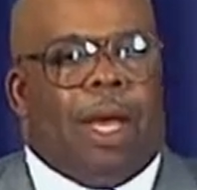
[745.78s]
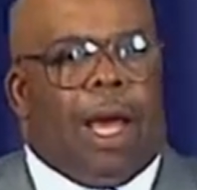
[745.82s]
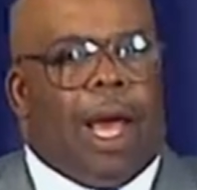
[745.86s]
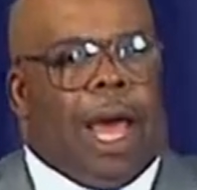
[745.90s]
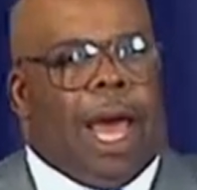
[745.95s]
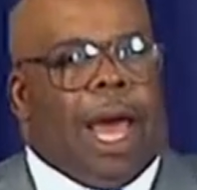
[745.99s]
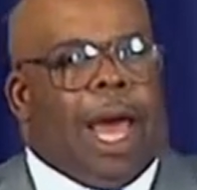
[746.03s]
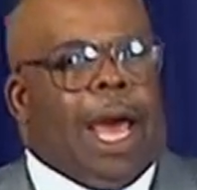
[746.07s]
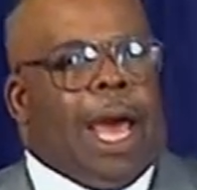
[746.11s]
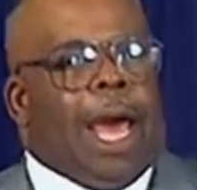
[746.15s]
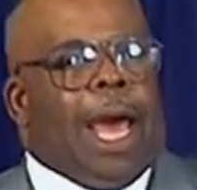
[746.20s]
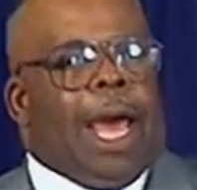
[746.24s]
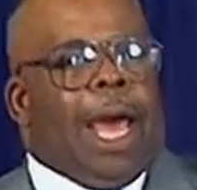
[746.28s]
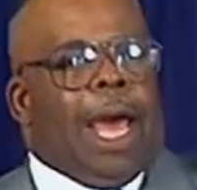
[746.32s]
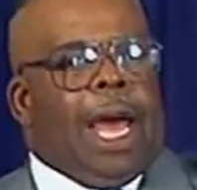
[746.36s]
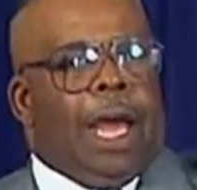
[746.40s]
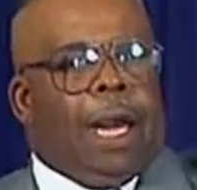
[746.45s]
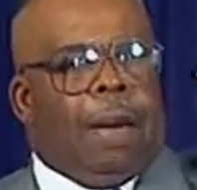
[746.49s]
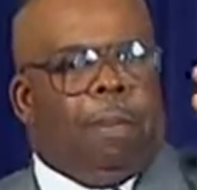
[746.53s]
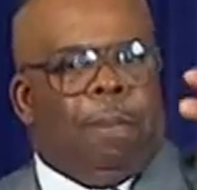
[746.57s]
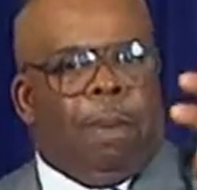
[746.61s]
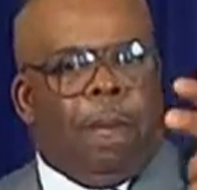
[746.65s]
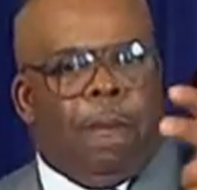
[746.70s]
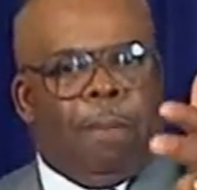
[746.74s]

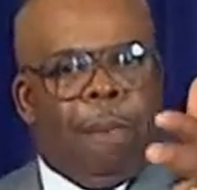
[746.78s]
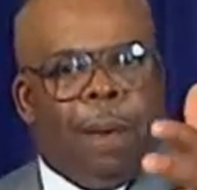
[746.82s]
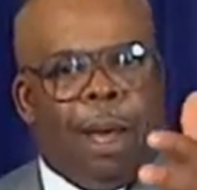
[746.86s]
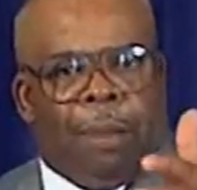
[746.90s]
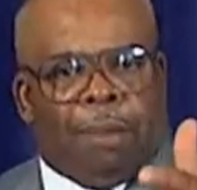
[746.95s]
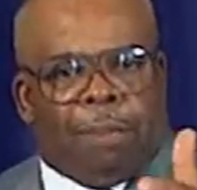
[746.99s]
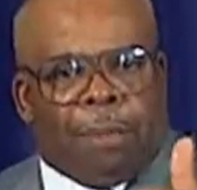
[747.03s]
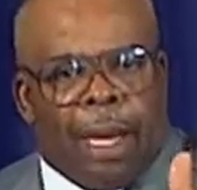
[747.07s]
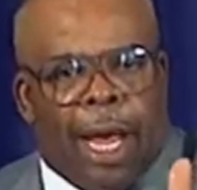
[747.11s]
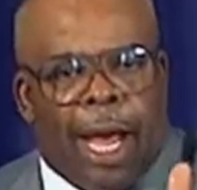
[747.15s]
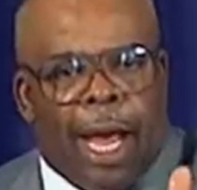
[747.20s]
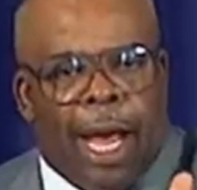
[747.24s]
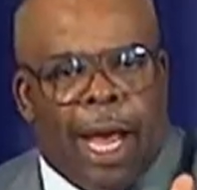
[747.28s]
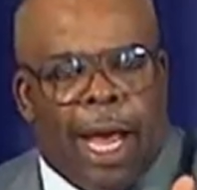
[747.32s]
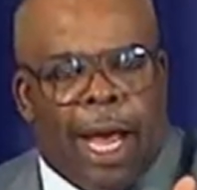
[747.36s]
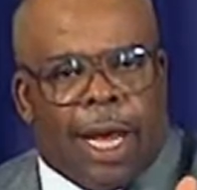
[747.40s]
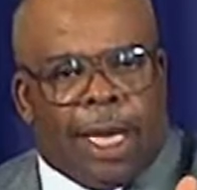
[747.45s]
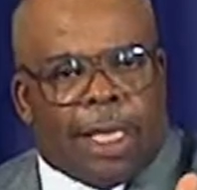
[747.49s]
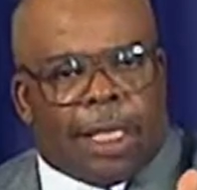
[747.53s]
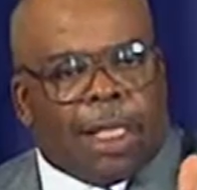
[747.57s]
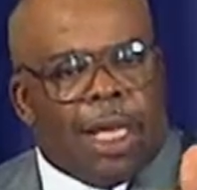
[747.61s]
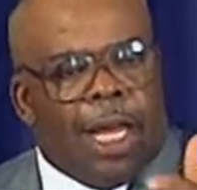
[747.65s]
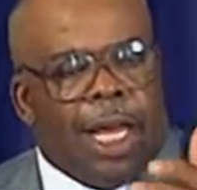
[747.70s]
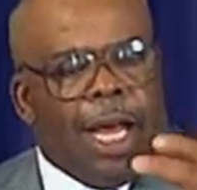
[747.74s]
and be
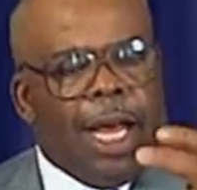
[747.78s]
baptized,